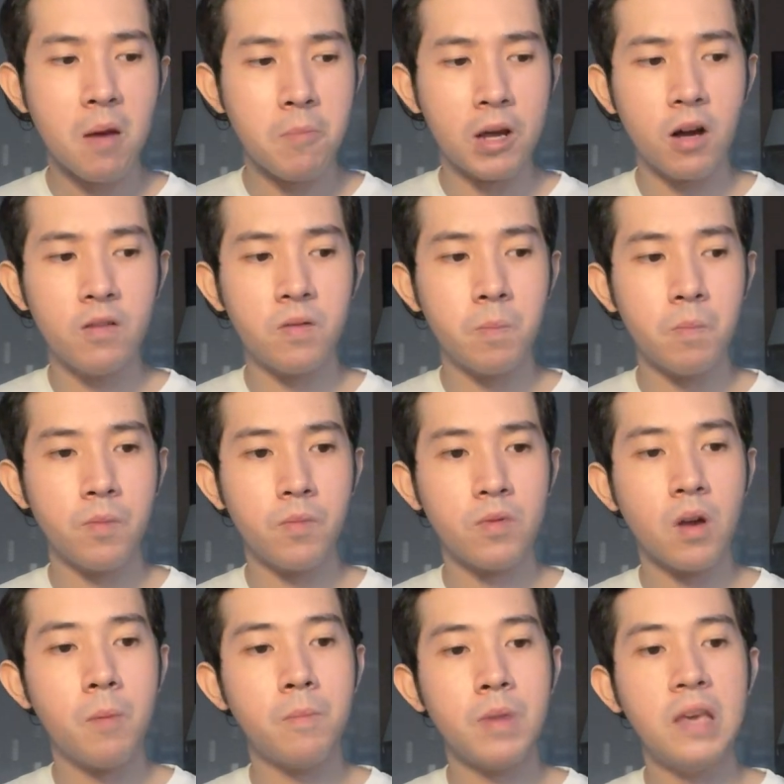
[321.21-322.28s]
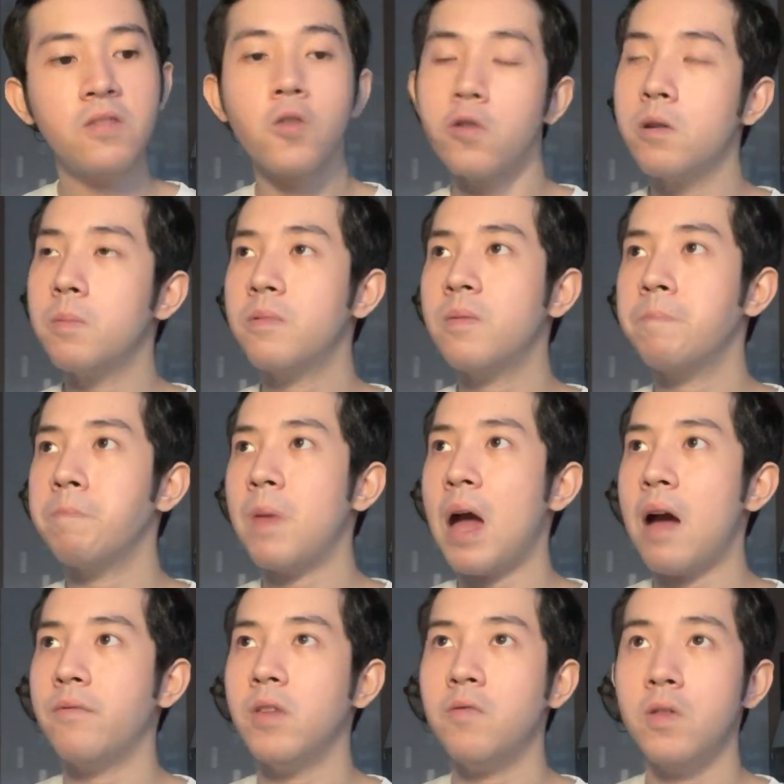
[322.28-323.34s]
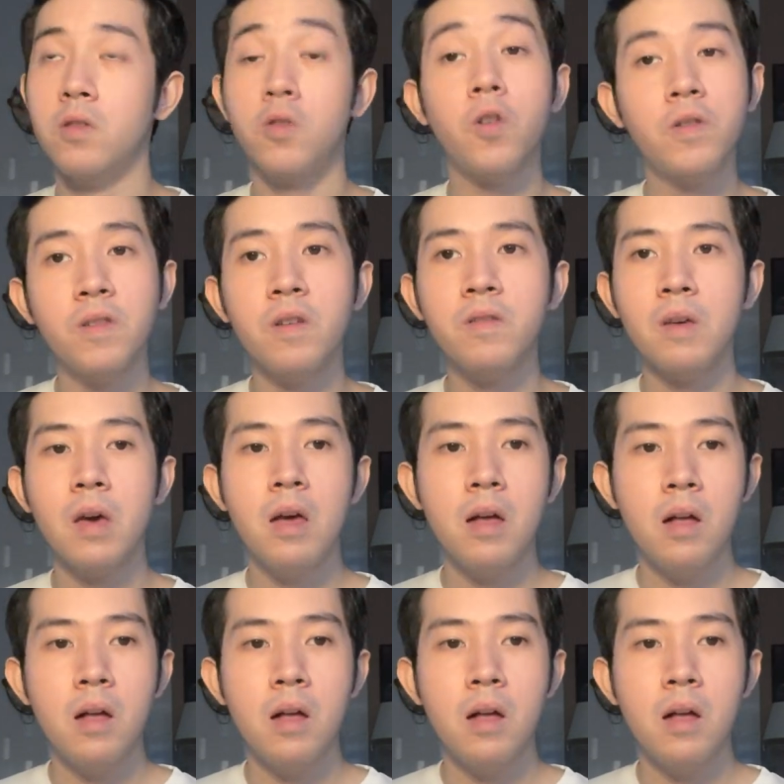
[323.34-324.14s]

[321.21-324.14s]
because some historians have different sources,